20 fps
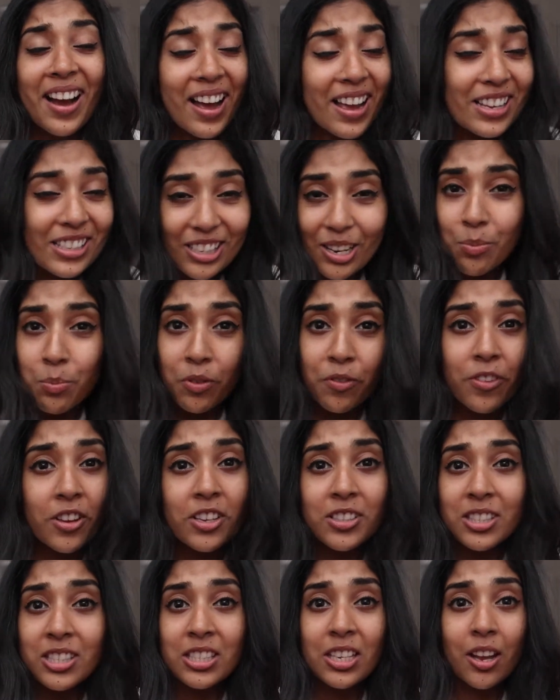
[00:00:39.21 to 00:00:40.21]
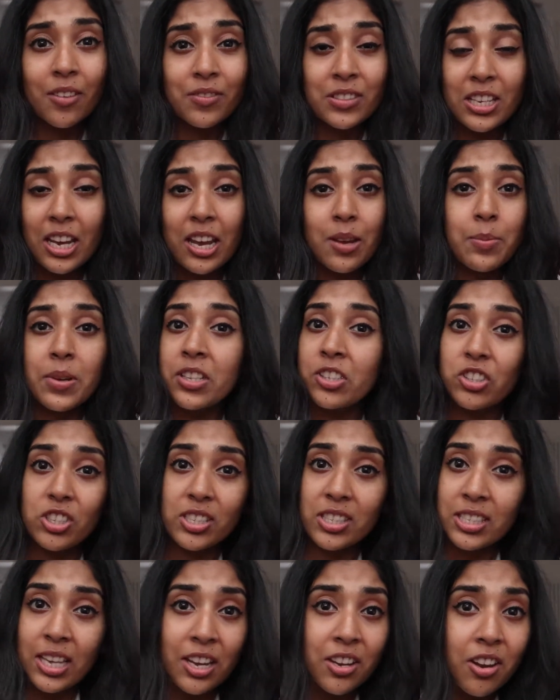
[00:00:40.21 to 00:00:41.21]
to self-tape and
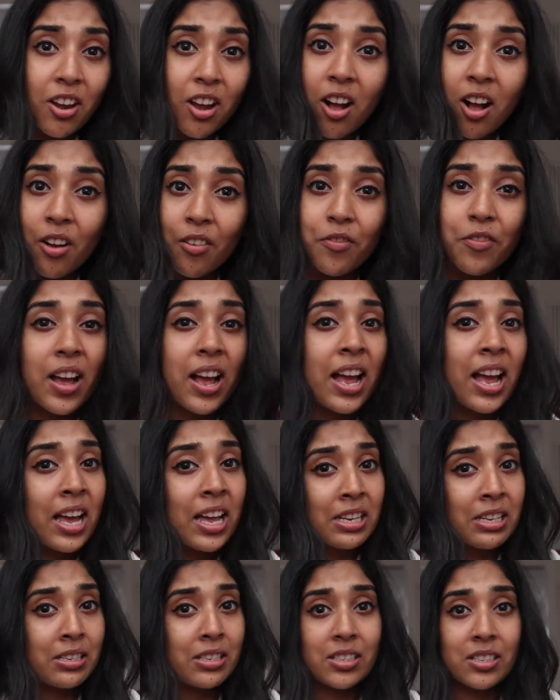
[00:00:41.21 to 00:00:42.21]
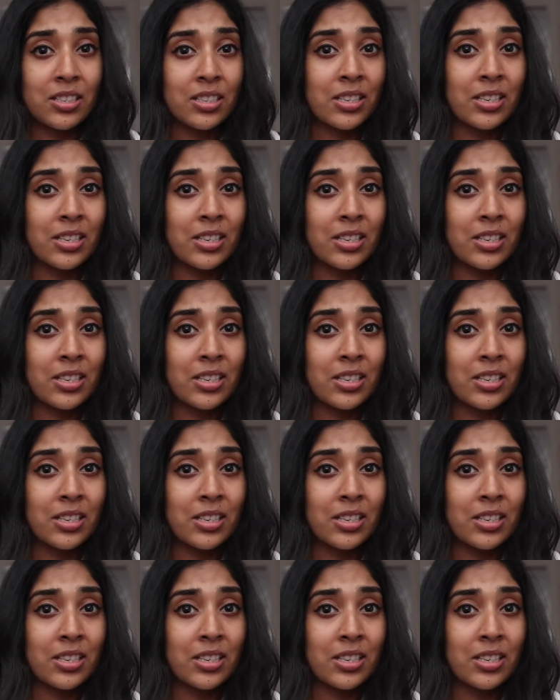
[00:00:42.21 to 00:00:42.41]
just send it off and,